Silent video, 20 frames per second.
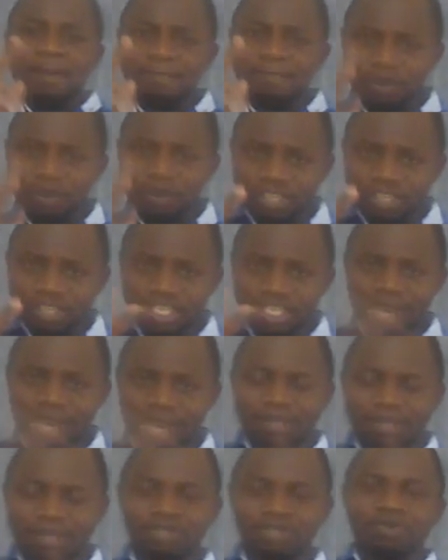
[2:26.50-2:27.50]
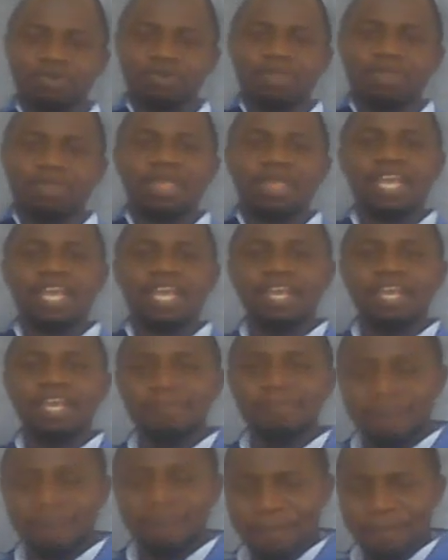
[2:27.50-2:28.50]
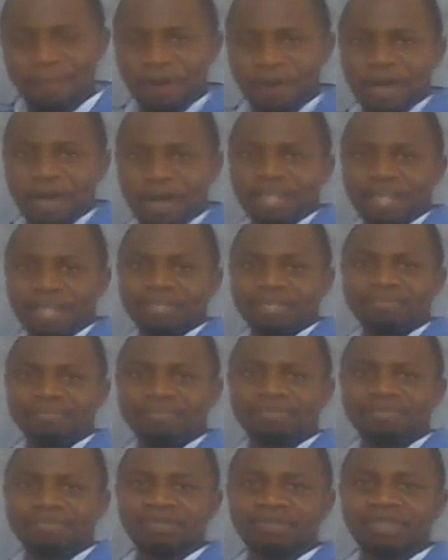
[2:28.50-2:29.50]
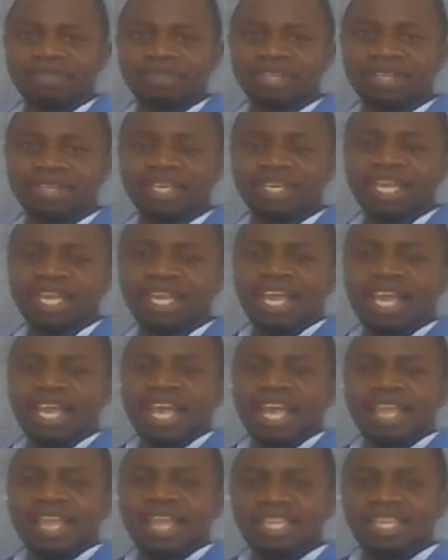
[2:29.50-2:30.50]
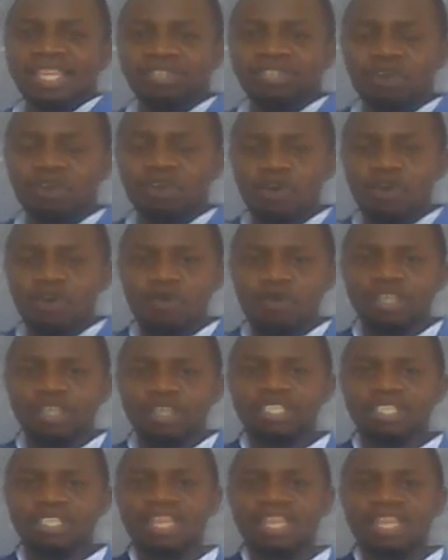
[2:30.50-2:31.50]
Point number 2. In paper 1, there's always